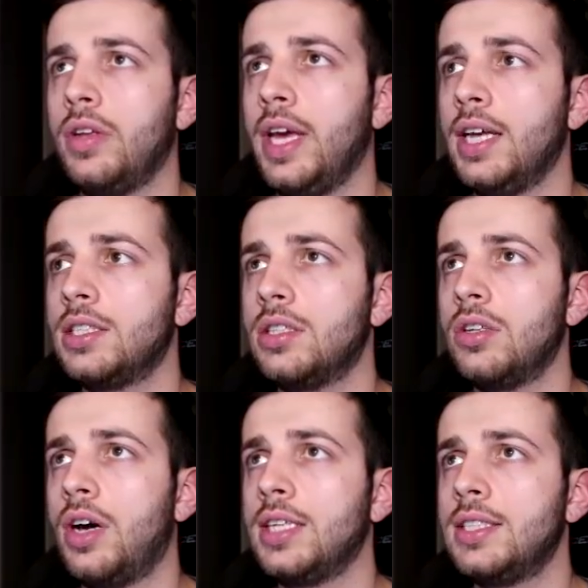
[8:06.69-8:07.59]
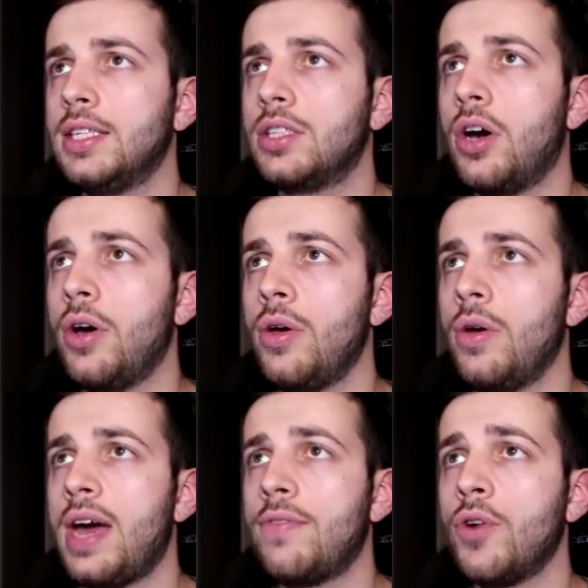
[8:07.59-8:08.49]
Yes, nice. Let's go.
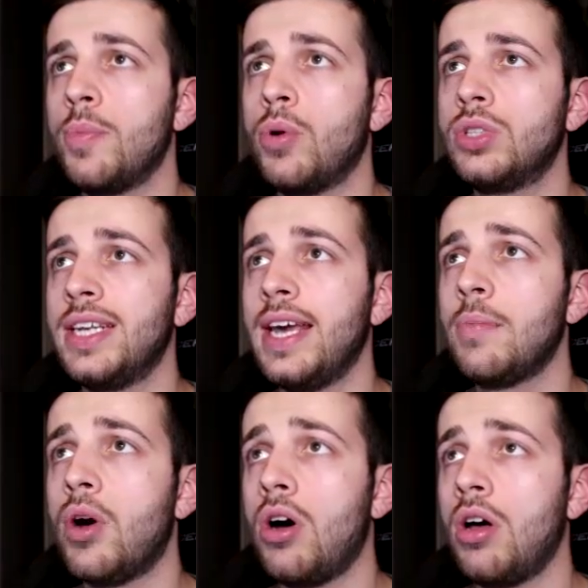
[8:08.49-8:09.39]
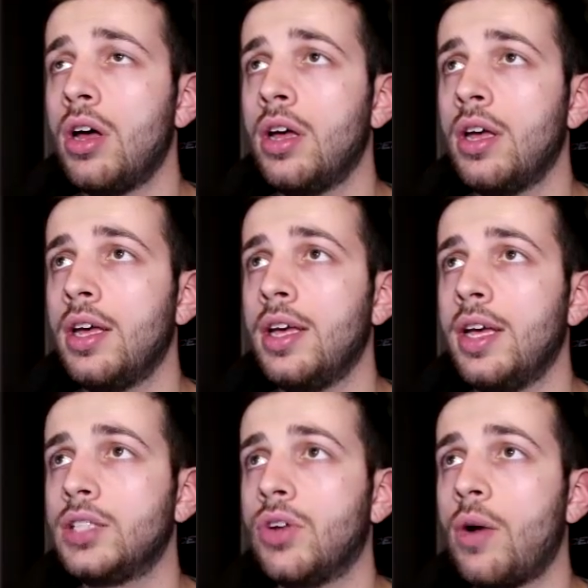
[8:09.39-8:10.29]
And through ball to Neymar.
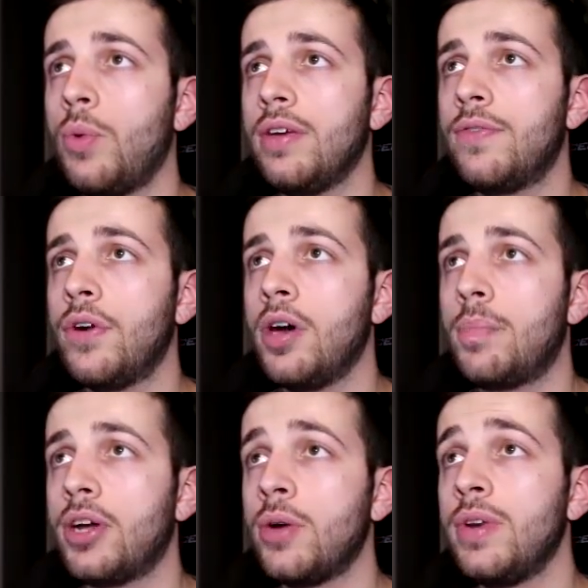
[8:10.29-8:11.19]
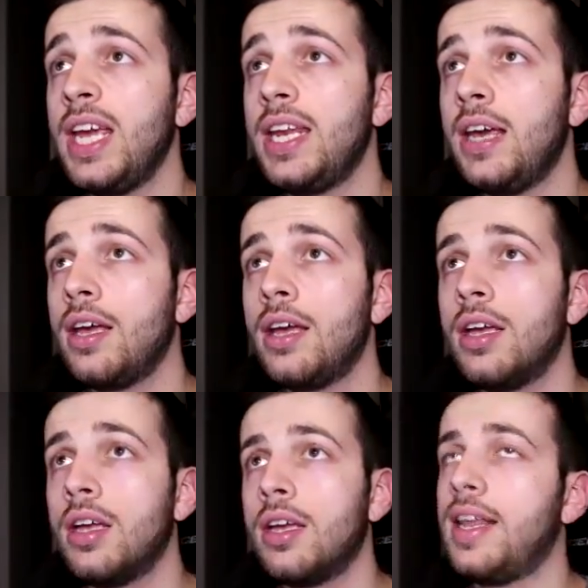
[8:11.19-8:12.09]
He's got that weak foot, but I don't need it.
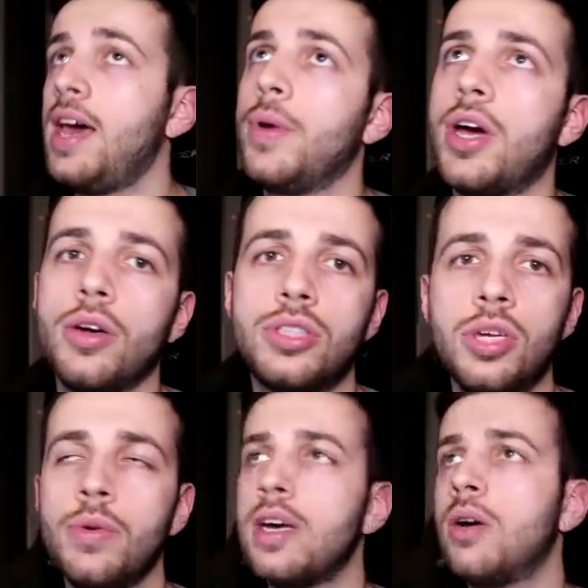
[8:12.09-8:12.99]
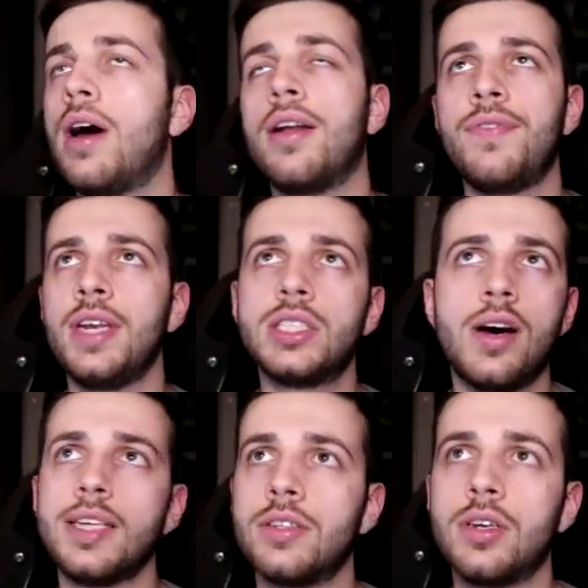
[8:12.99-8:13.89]
There we go, 2-0, and I think this
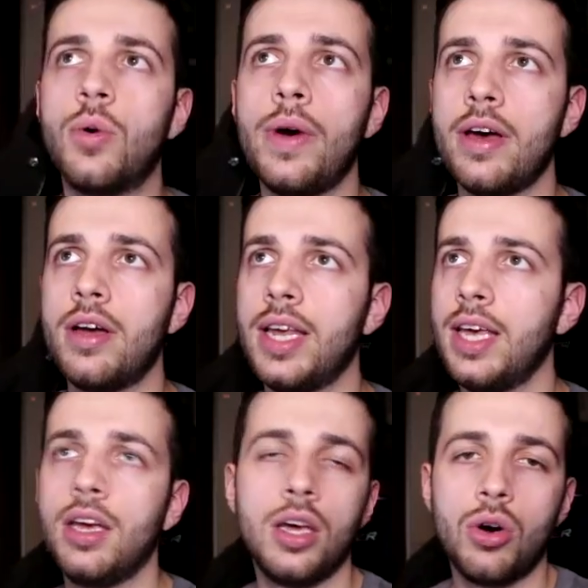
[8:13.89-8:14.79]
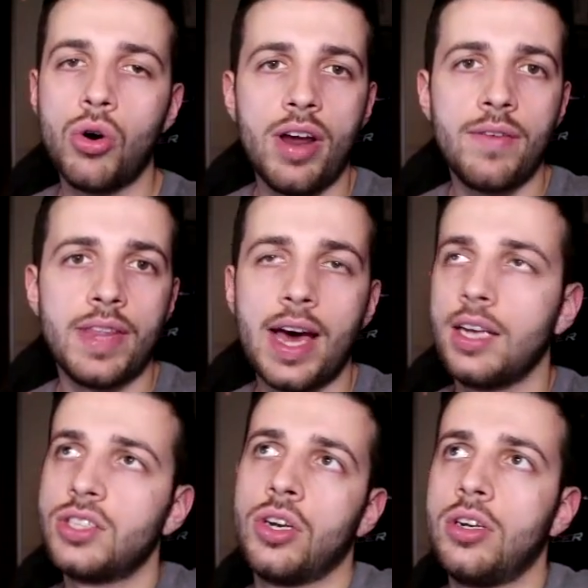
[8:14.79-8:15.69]
guy's going to quit early, or either that,
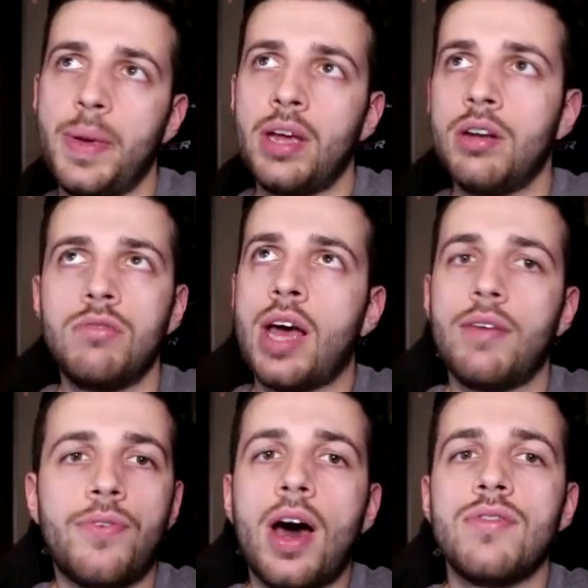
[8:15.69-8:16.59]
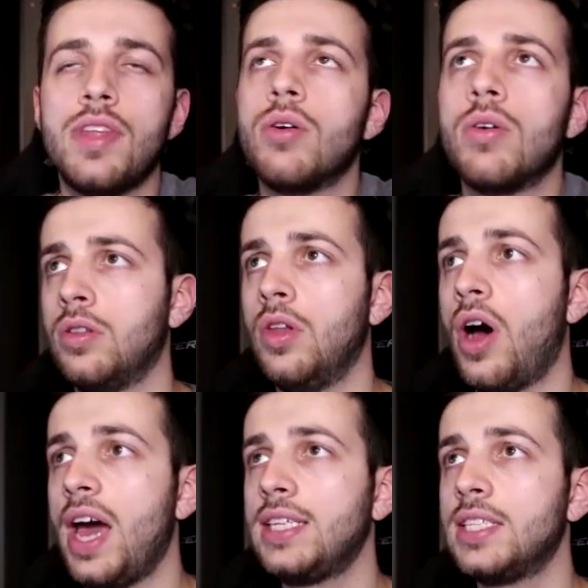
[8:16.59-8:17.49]
it's going to be like 5-0.
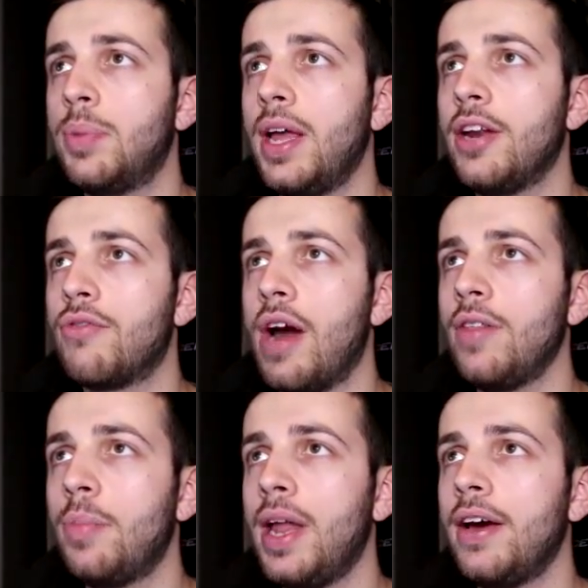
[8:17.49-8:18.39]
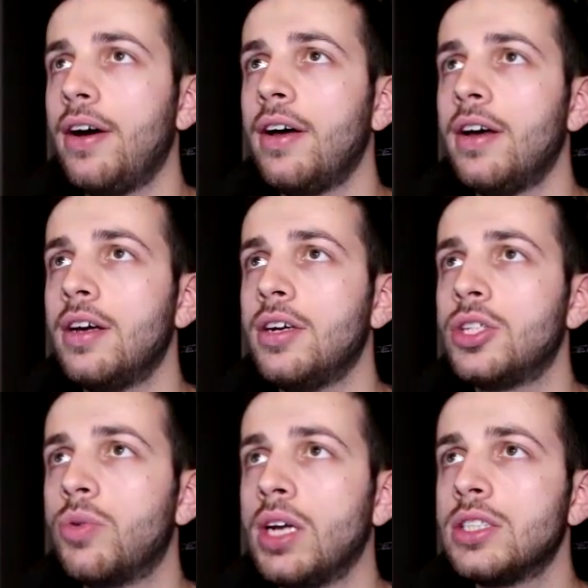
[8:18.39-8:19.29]
Nice, he's played it around the player.
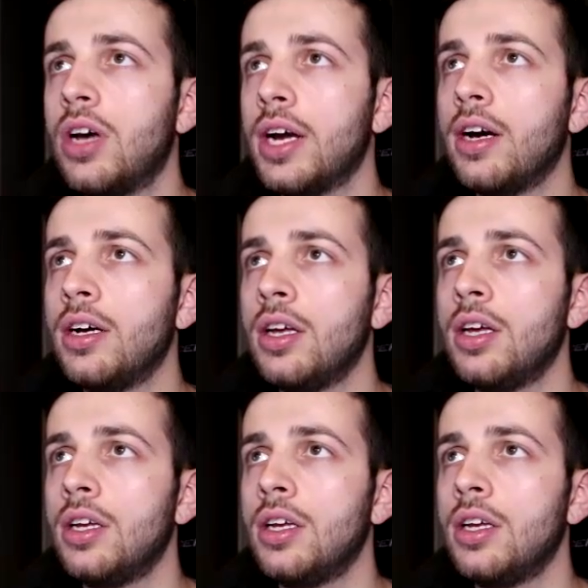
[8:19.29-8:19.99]
Schweinsteiger.